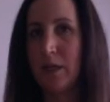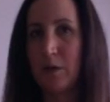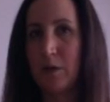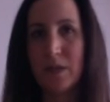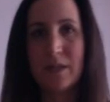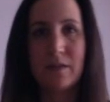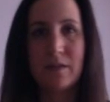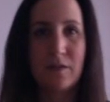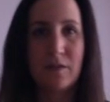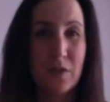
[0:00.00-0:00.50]

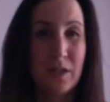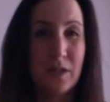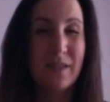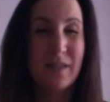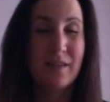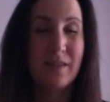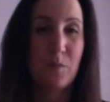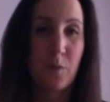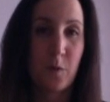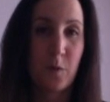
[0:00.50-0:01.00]
That's good,
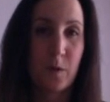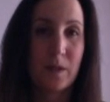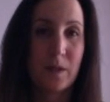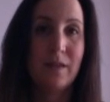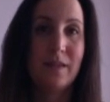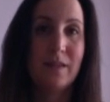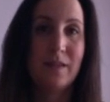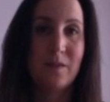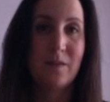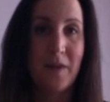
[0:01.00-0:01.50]
it's important,
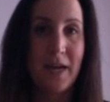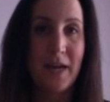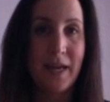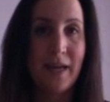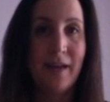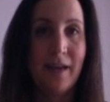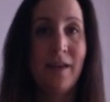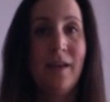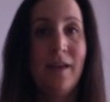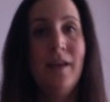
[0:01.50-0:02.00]
it's
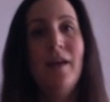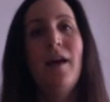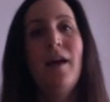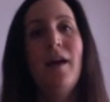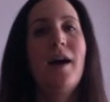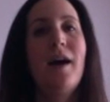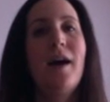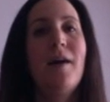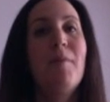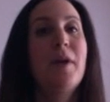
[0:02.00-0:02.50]
fine.
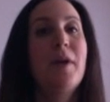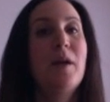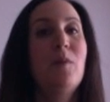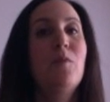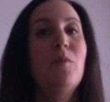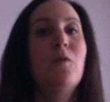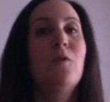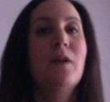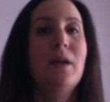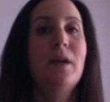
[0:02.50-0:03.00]
But a
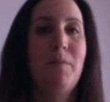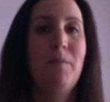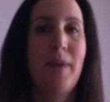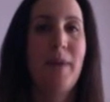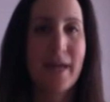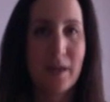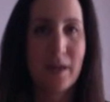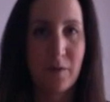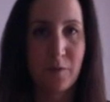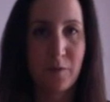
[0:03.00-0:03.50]
more
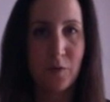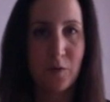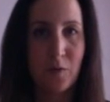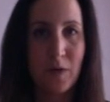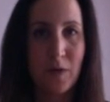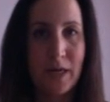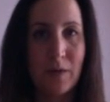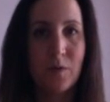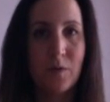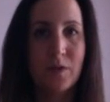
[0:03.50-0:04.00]
impactful
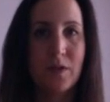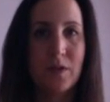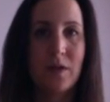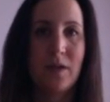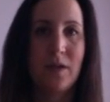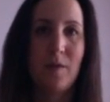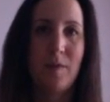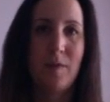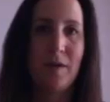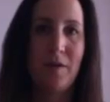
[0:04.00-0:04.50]
grant will
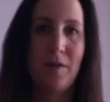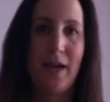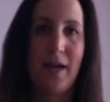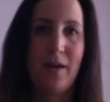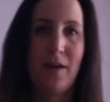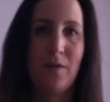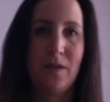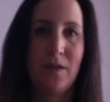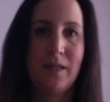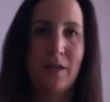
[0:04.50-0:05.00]
talk about
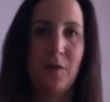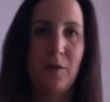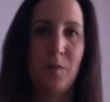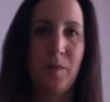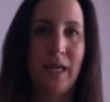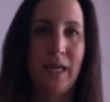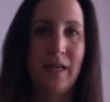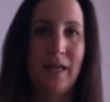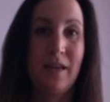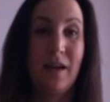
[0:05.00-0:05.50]
how it's
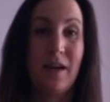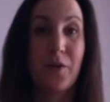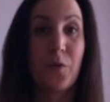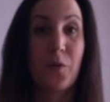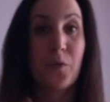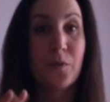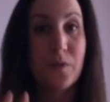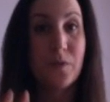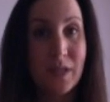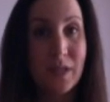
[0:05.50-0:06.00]
helping not
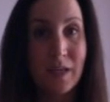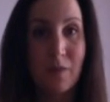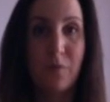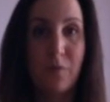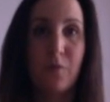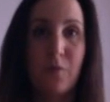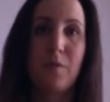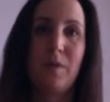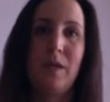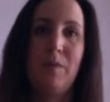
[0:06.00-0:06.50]
only
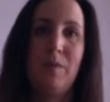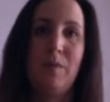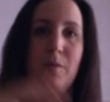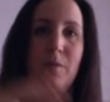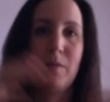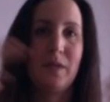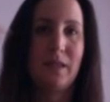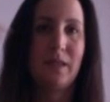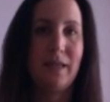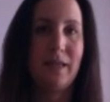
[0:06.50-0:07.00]
4 people,
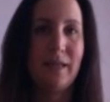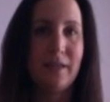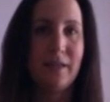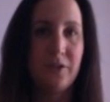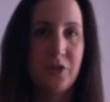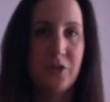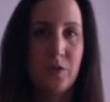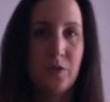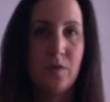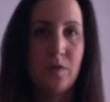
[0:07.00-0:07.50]
but the
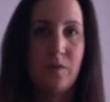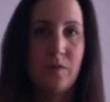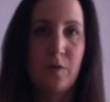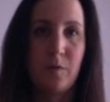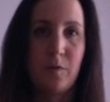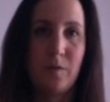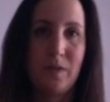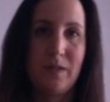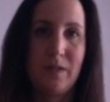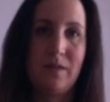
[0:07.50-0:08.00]
issue of
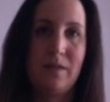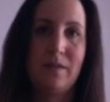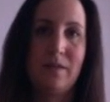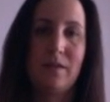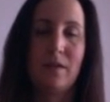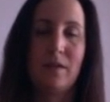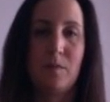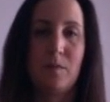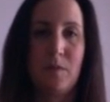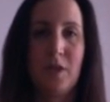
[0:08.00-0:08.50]
homelessness
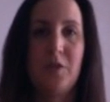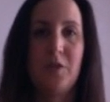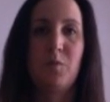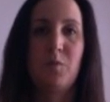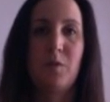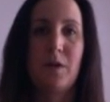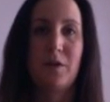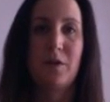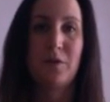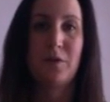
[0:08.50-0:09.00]
on a much
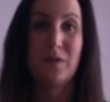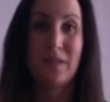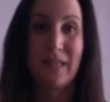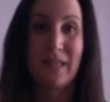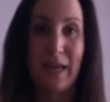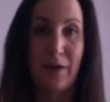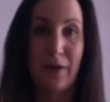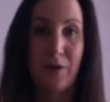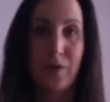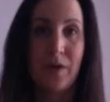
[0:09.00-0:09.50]
broader
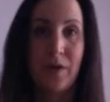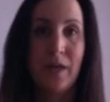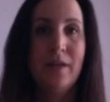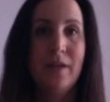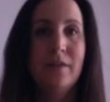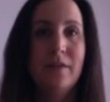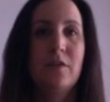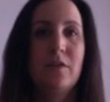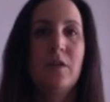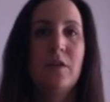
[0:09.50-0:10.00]
scale.
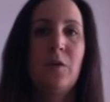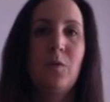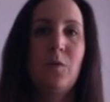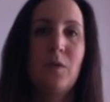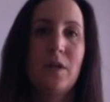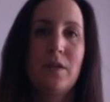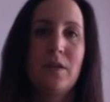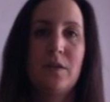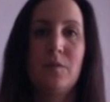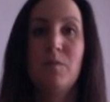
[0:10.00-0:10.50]
So you
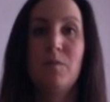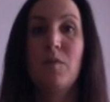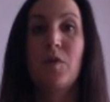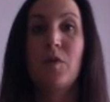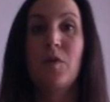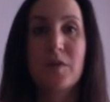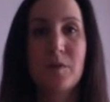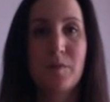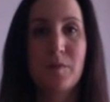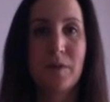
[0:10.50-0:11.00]
want to
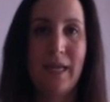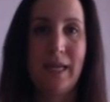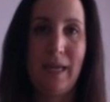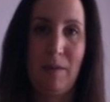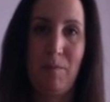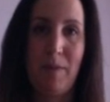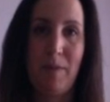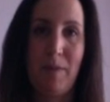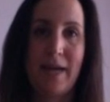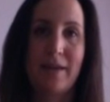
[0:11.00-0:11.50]
multiply
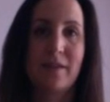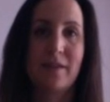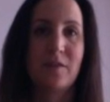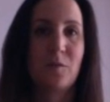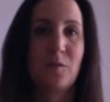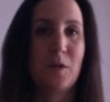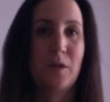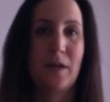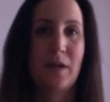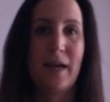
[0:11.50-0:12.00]
impacts
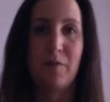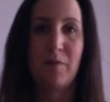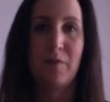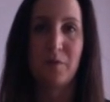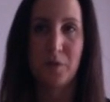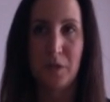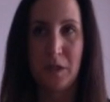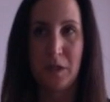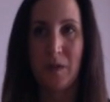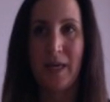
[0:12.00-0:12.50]

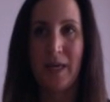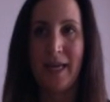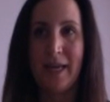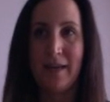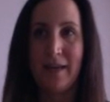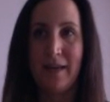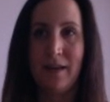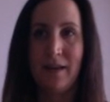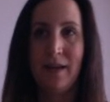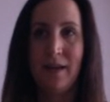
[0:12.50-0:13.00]
wherever you
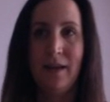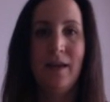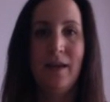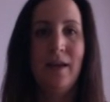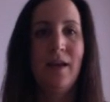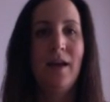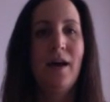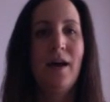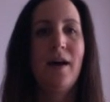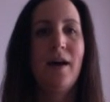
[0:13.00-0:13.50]
can.
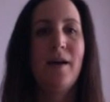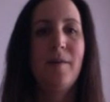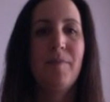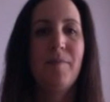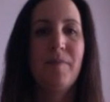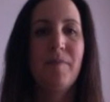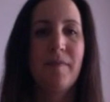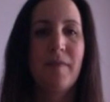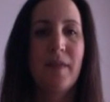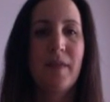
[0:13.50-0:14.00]

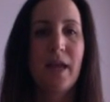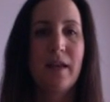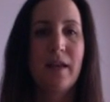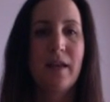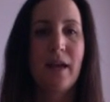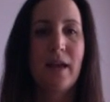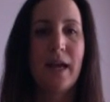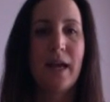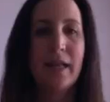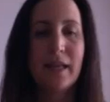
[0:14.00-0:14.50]
Um,
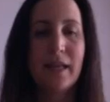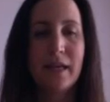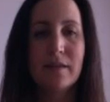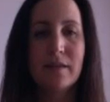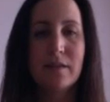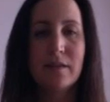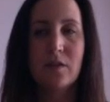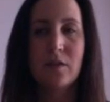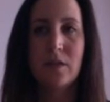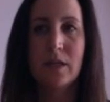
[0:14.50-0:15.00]
I'd like
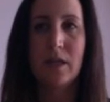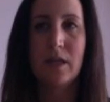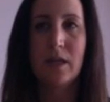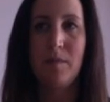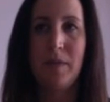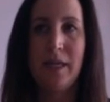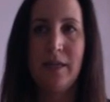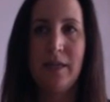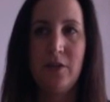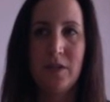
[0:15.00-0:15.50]
us to look on
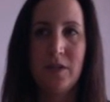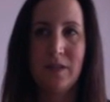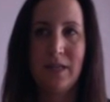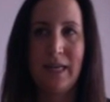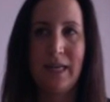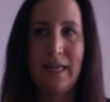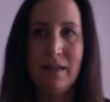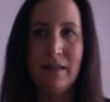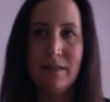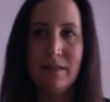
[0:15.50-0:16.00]
pages
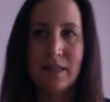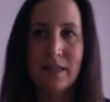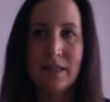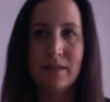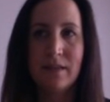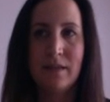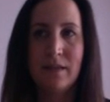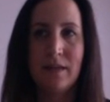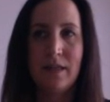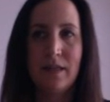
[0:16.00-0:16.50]

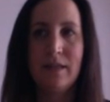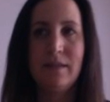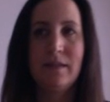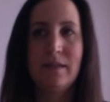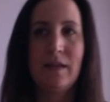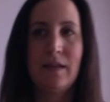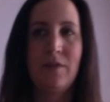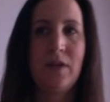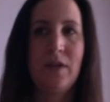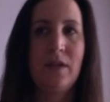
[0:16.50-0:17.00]
96 and
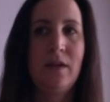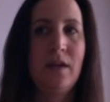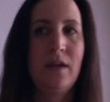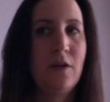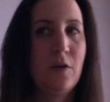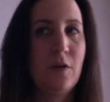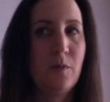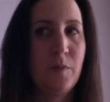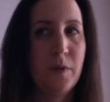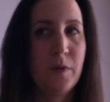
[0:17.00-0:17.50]
97 in
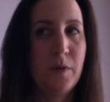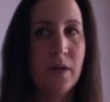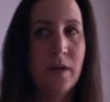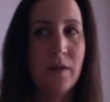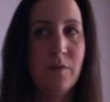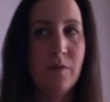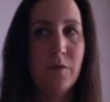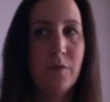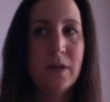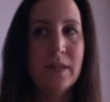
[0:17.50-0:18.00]
our book,
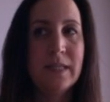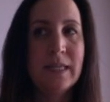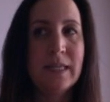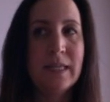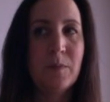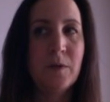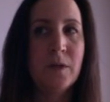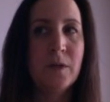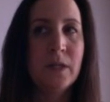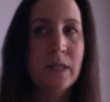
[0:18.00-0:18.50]
for
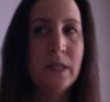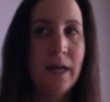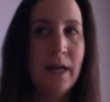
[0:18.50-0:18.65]
example.